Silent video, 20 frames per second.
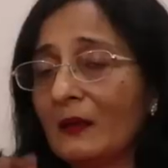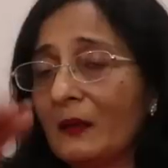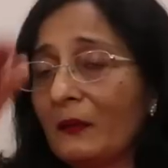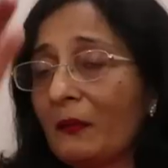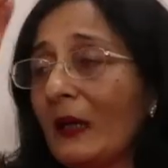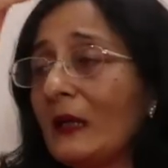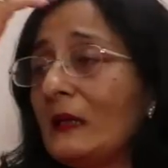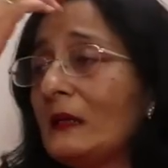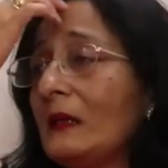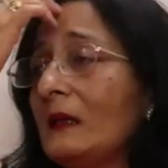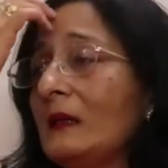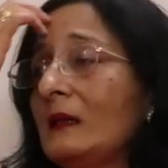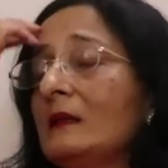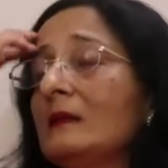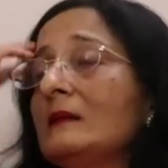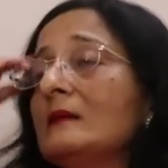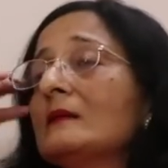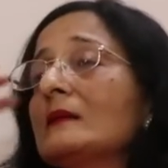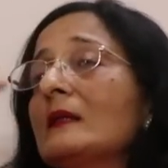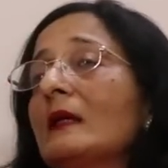the
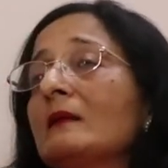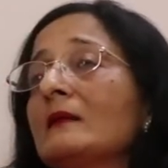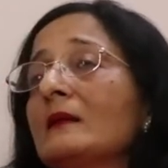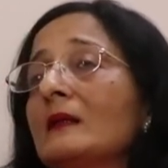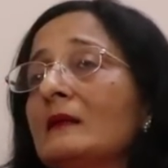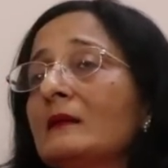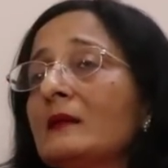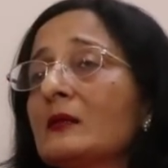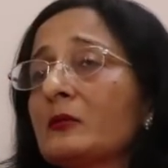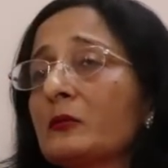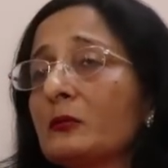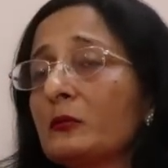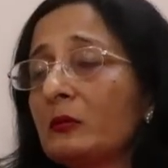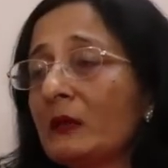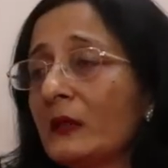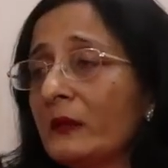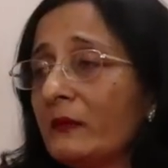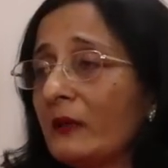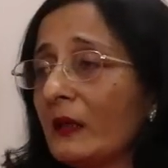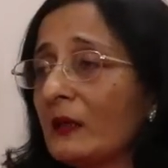gradings, and then the
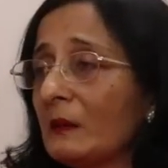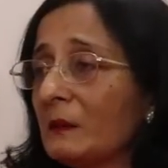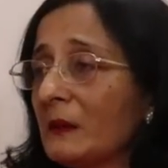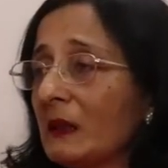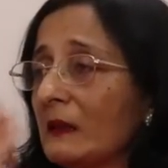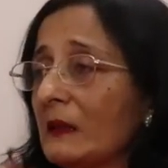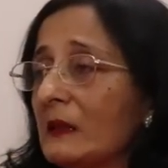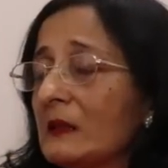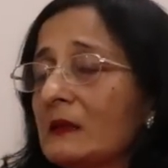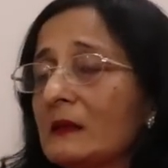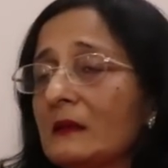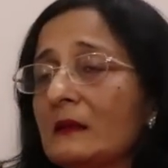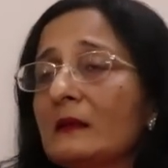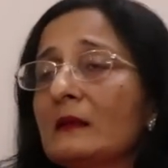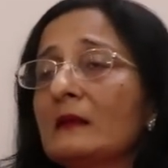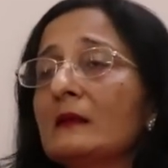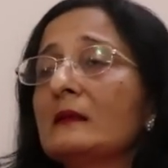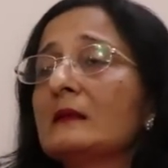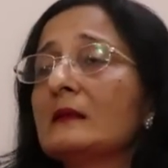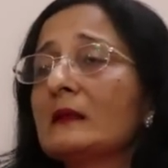student
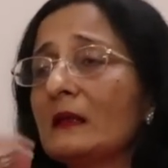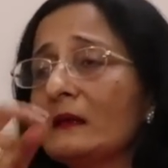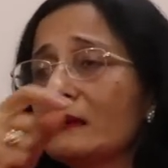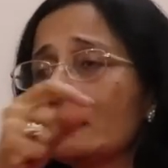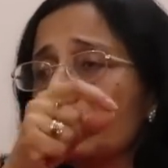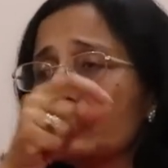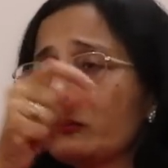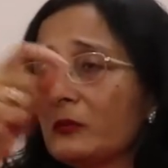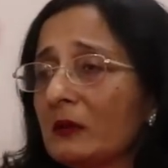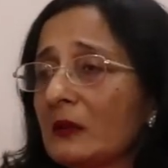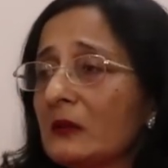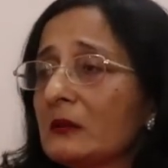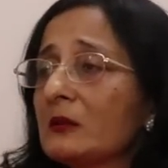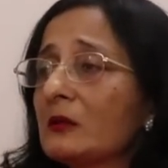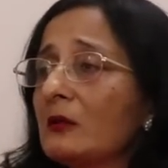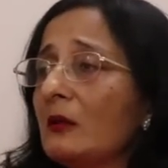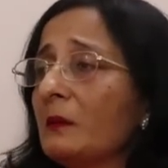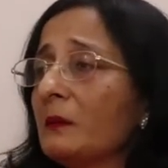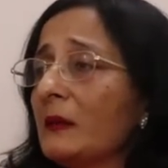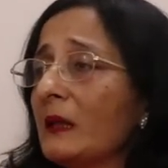recommendations and the
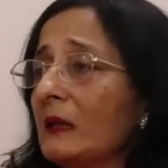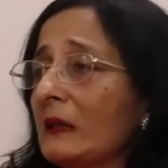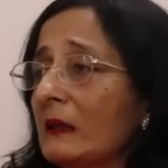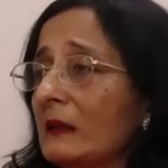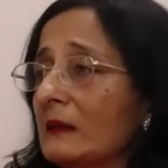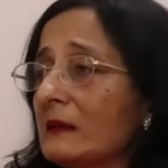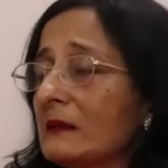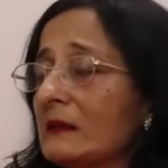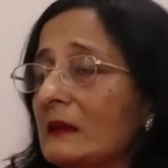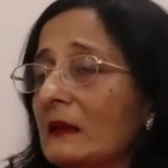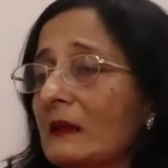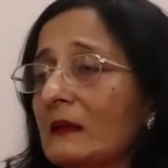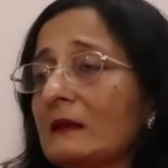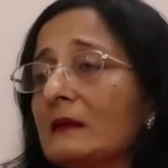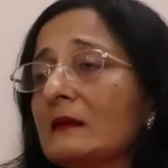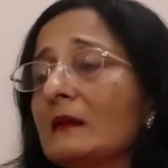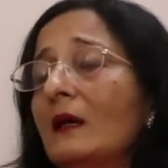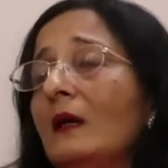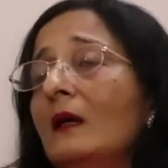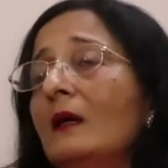students' comments
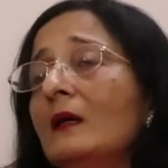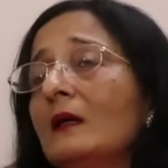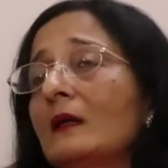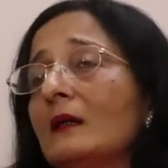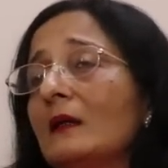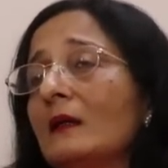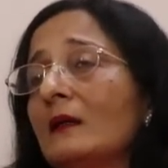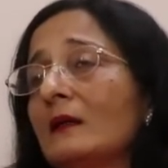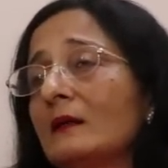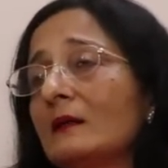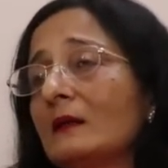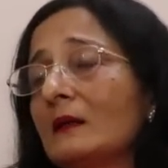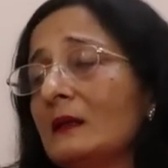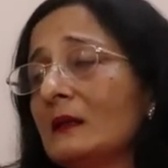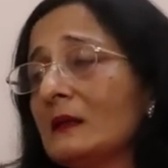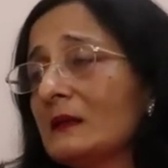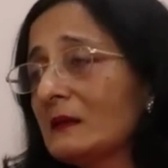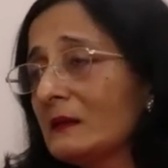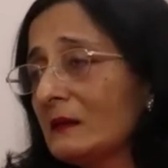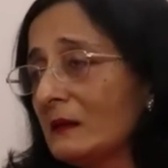and the
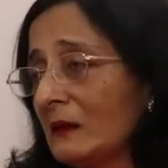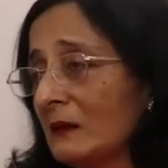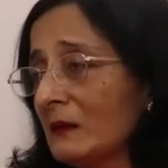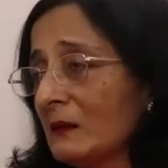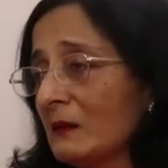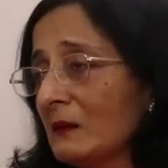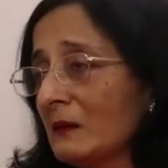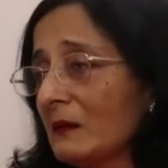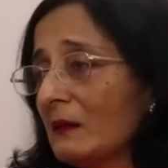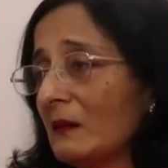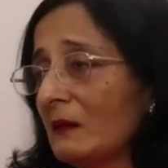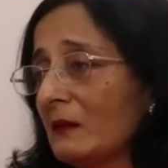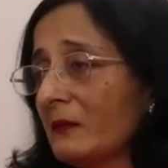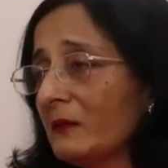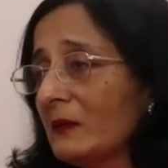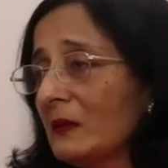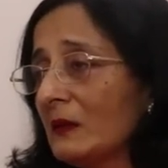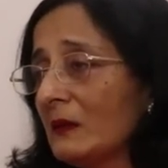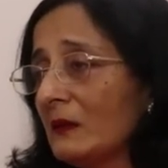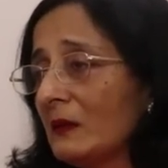listing
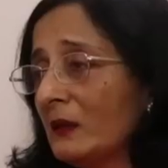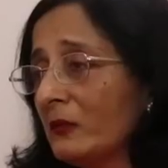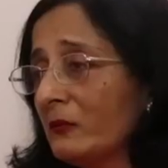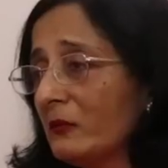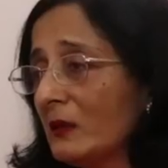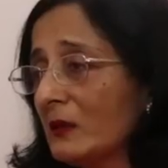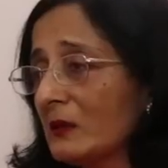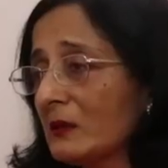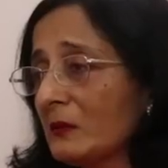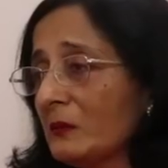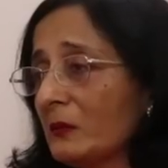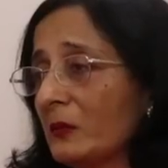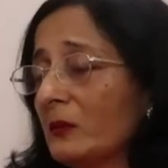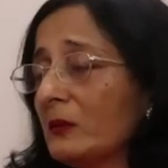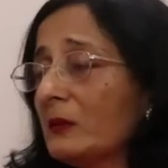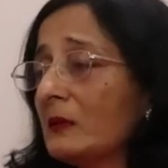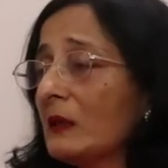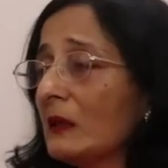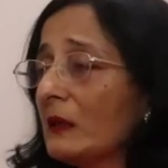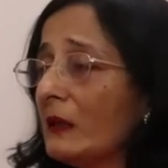of the education
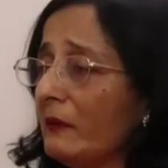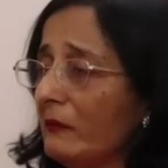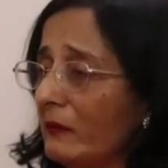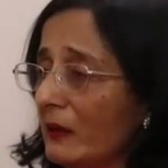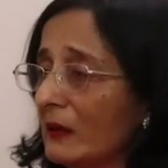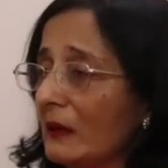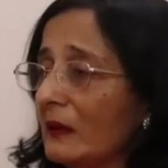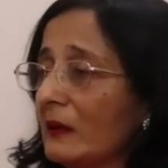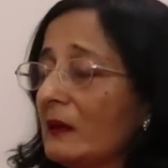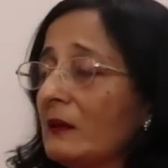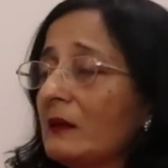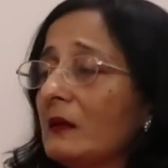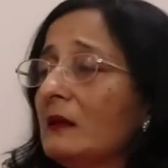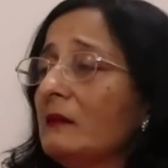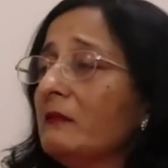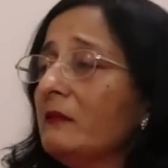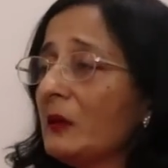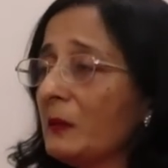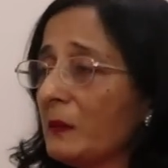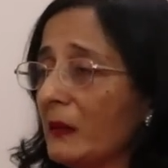board and everything, and
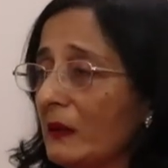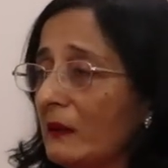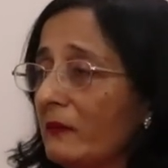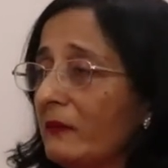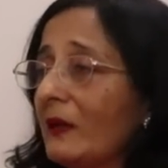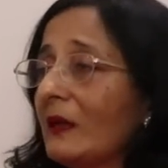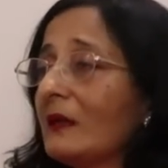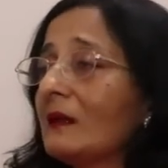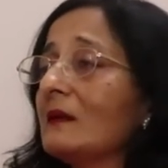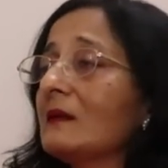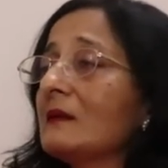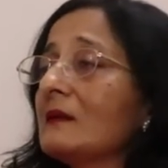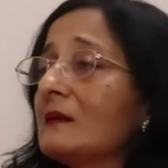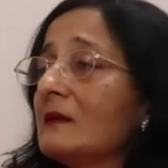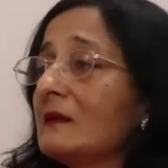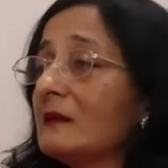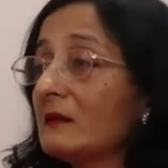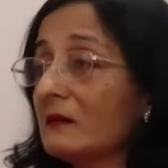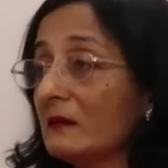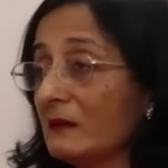then we made a final
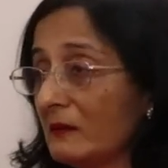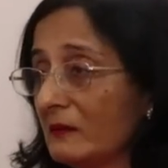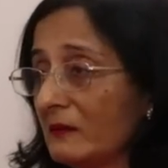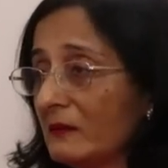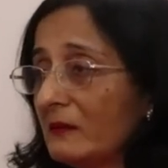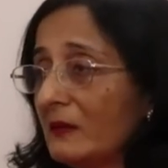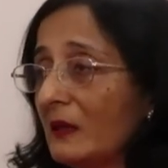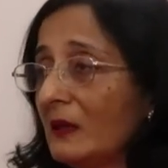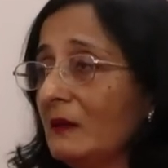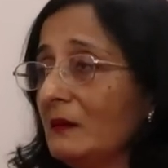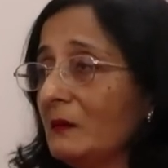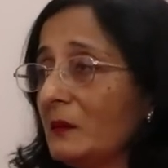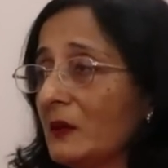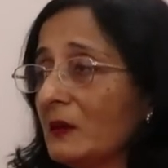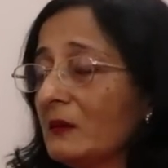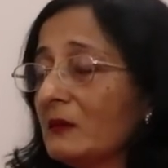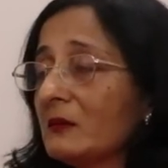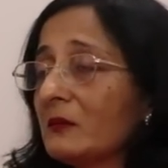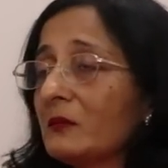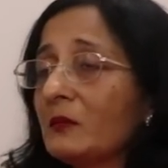decision, right?
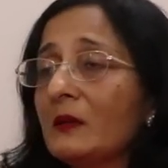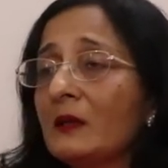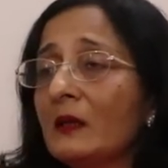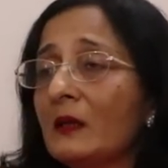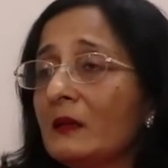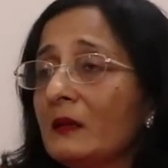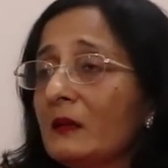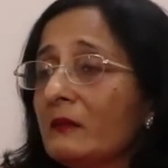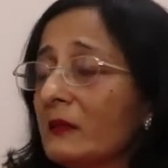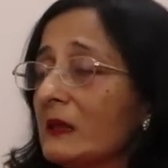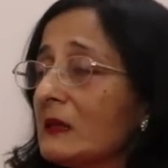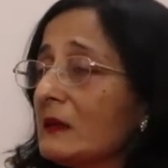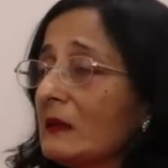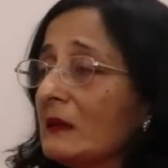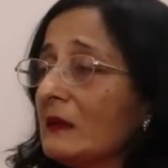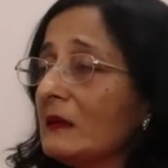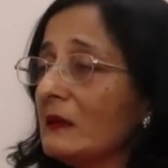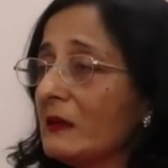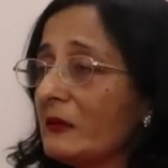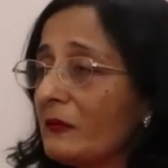Because we are
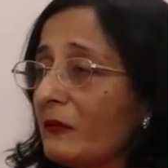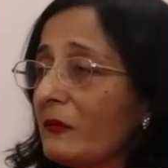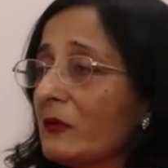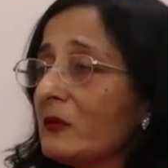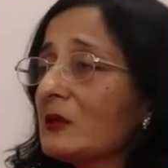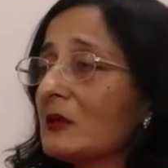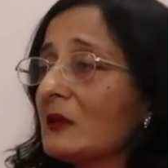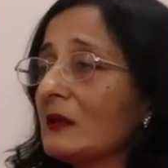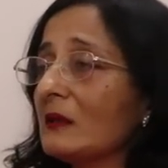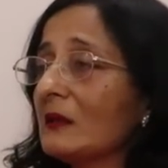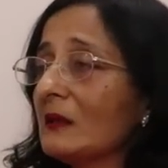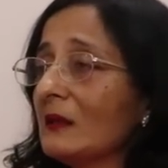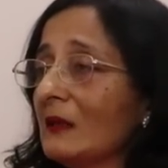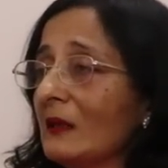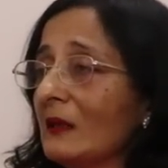investing in his future.